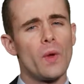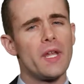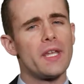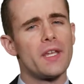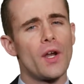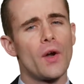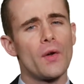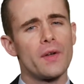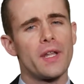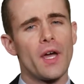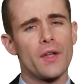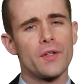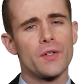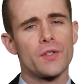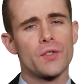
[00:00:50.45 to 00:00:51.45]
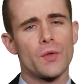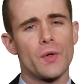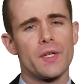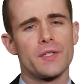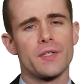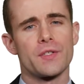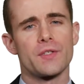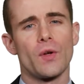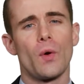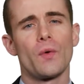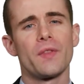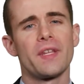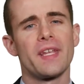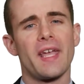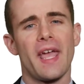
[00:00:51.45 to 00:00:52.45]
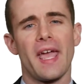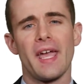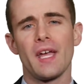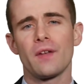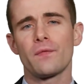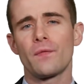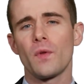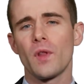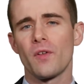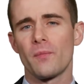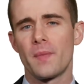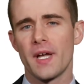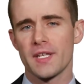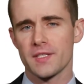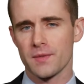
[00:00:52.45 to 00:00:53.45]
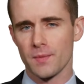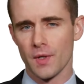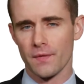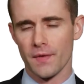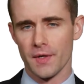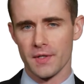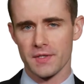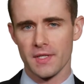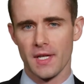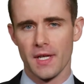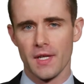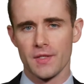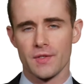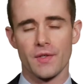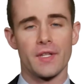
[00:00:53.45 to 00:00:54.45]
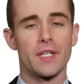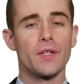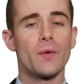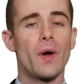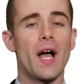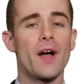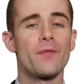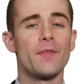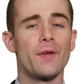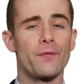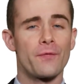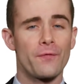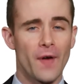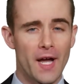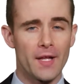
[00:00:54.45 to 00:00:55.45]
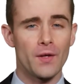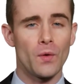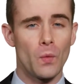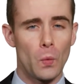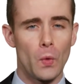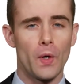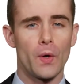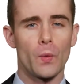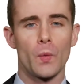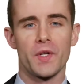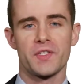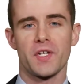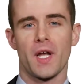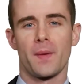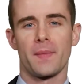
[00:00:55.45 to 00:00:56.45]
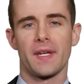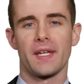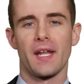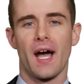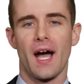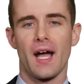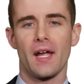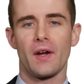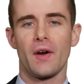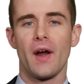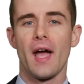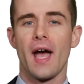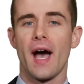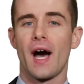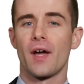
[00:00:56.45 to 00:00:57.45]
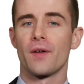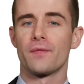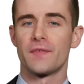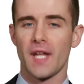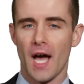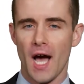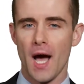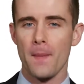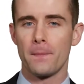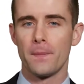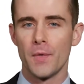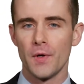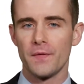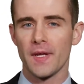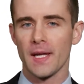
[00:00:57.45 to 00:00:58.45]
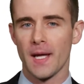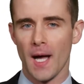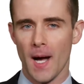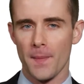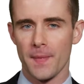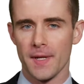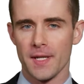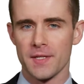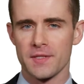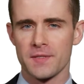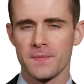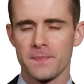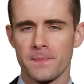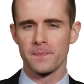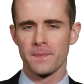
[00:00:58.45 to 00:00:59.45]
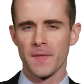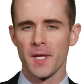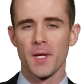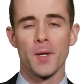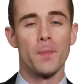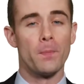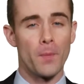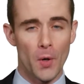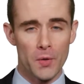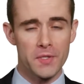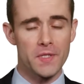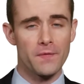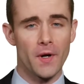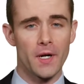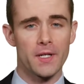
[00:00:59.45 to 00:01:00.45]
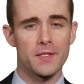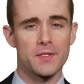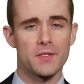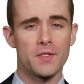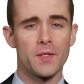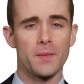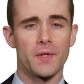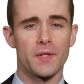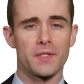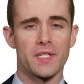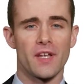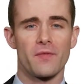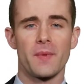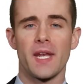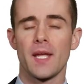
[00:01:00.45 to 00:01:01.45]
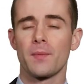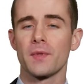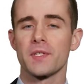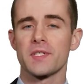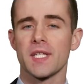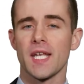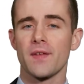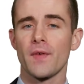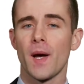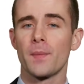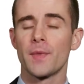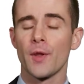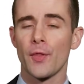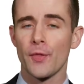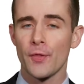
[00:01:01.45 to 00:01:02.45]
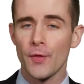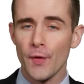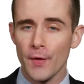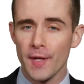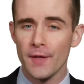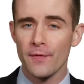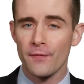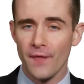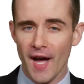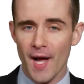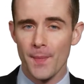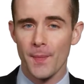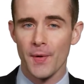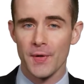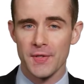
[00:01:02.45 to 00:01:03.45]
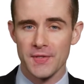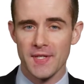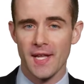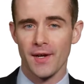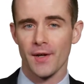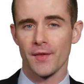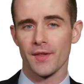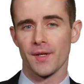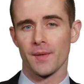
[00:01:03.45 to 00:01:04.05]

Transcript: We narrow down your choices to only a handful of best movers so that you'll have the final word which company to hire out of top moving companies. Most of our consumers have been able to save up to thirty-five percent on